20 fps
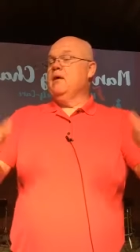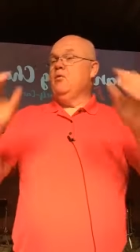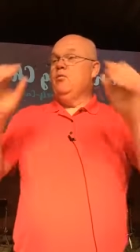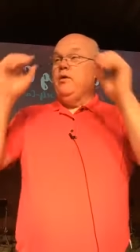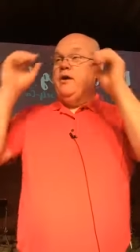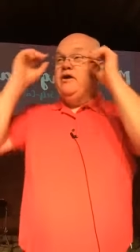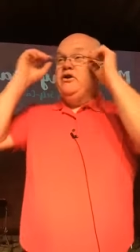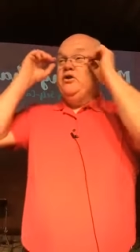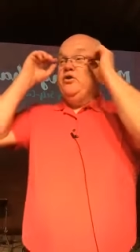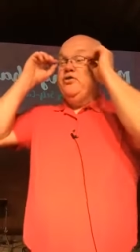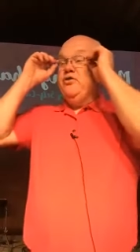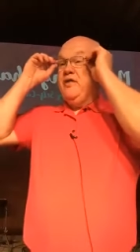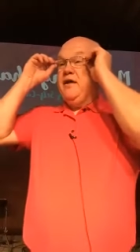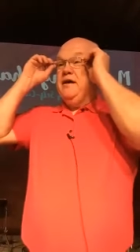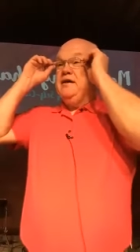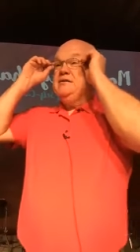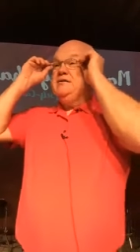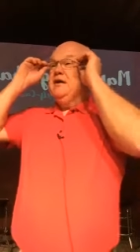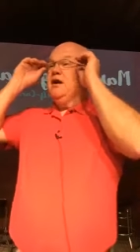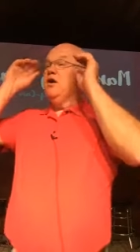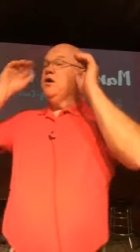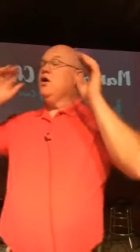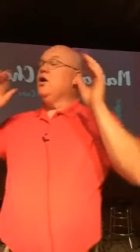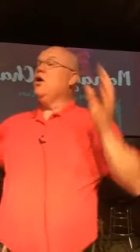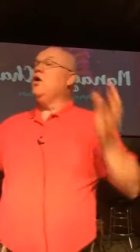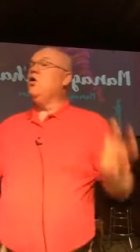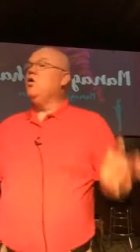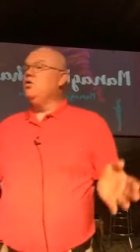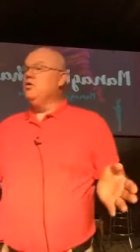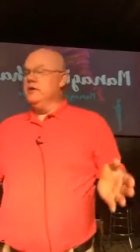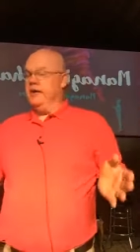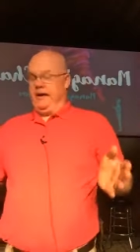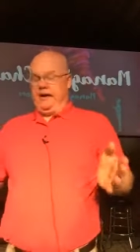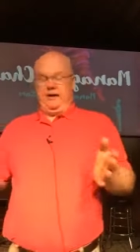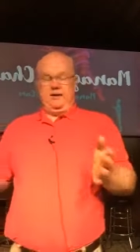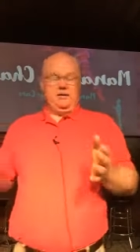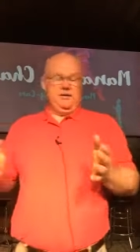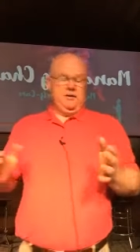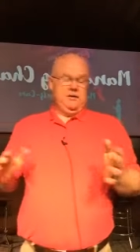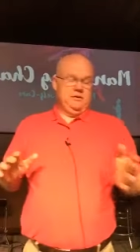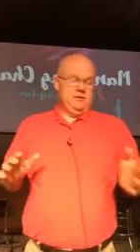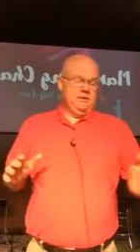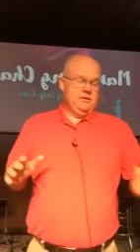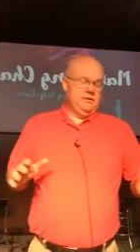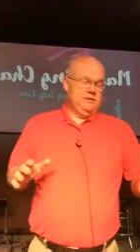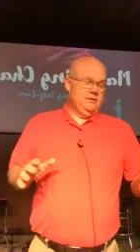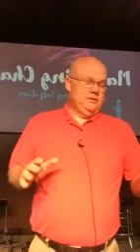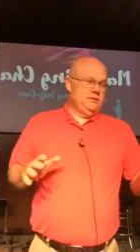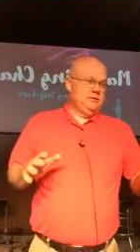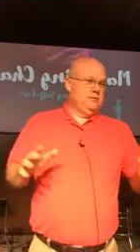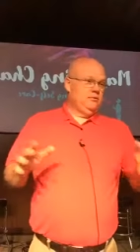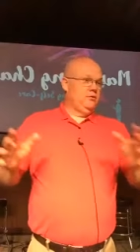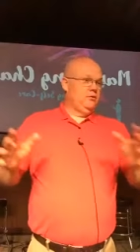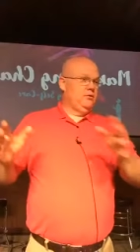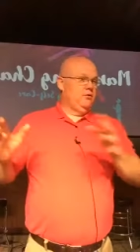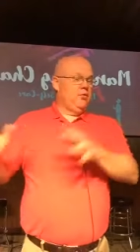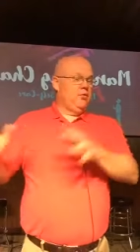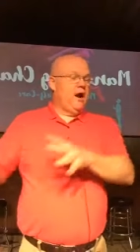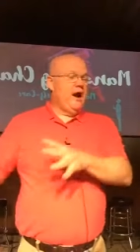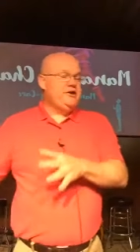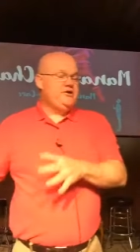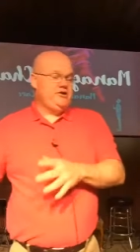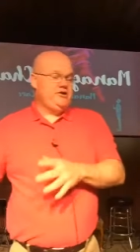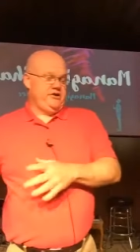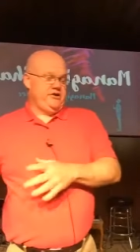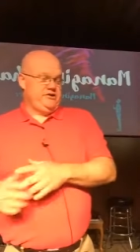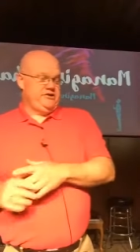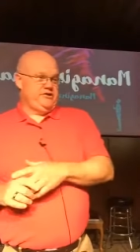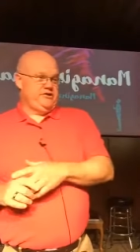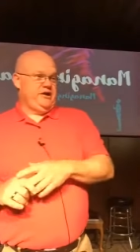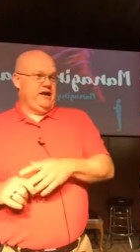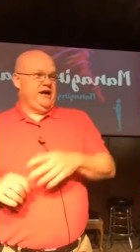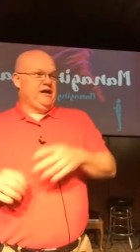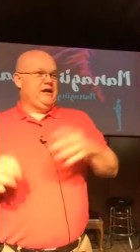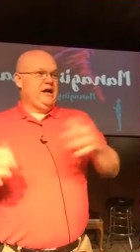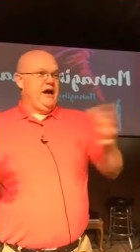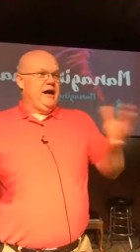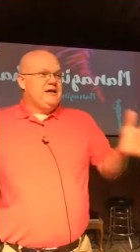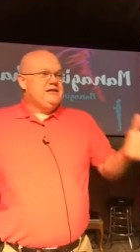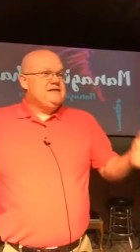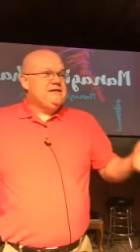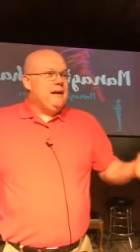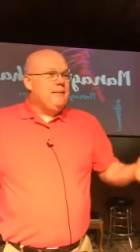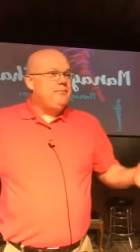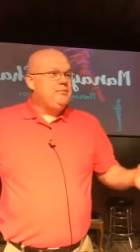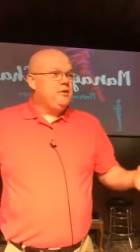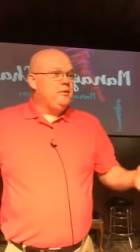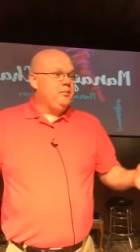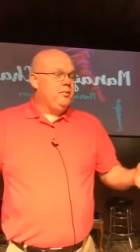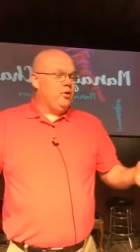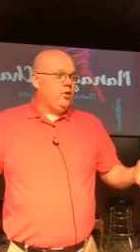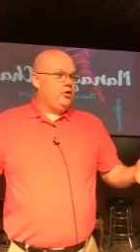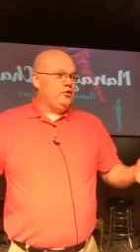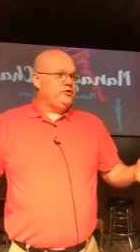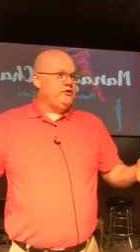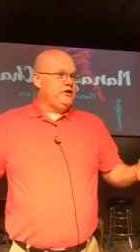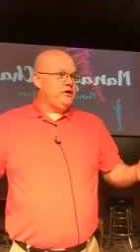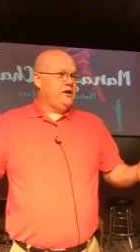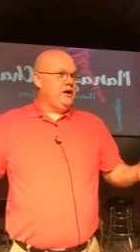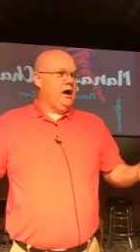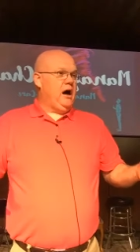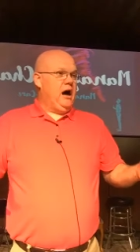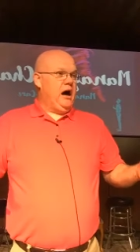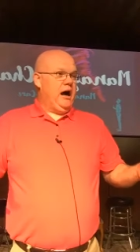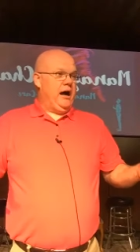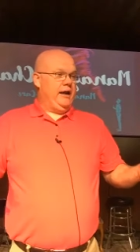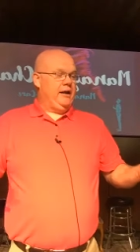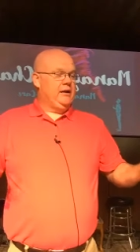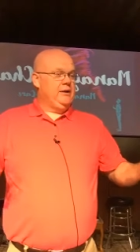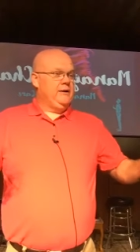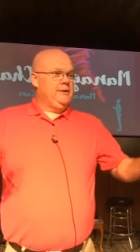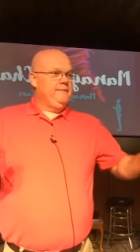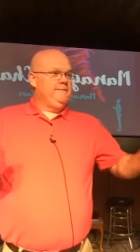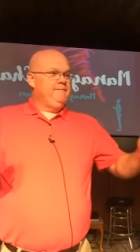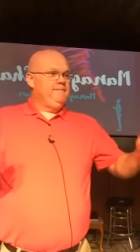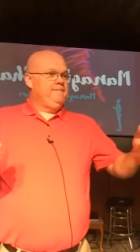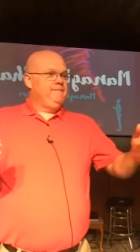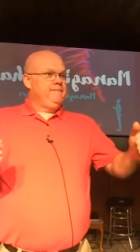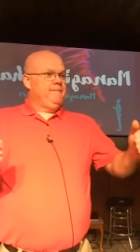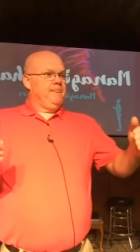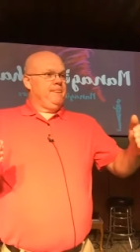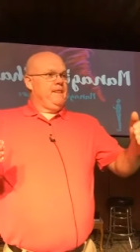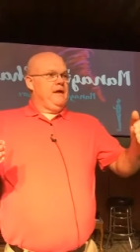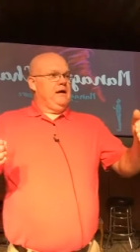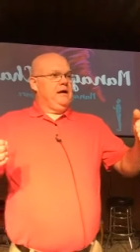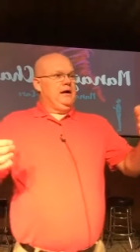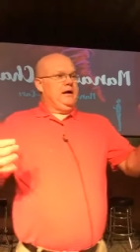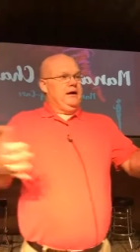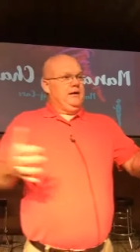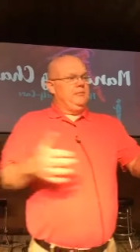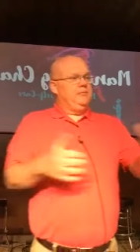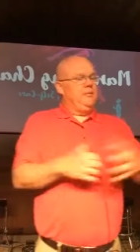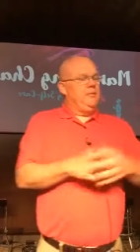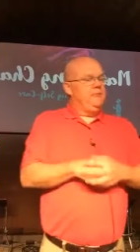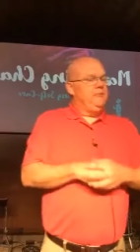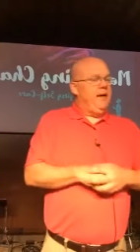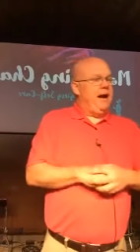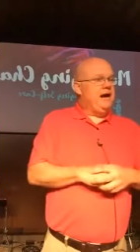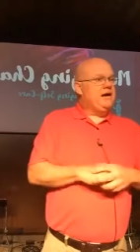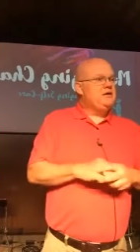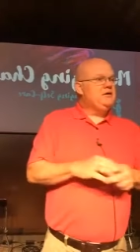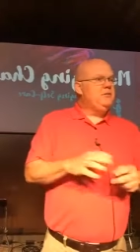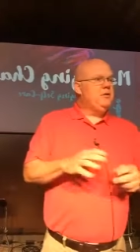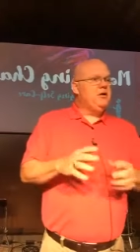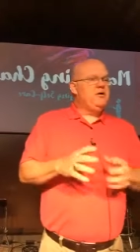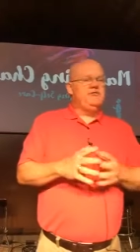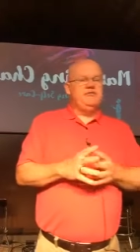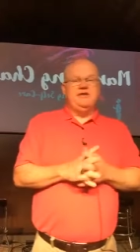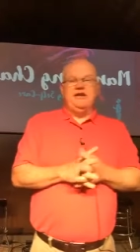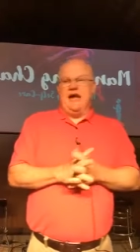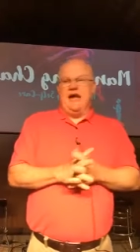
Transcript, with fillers: We do things that are holy, righteous, acceptable to God. Uh, back in the book of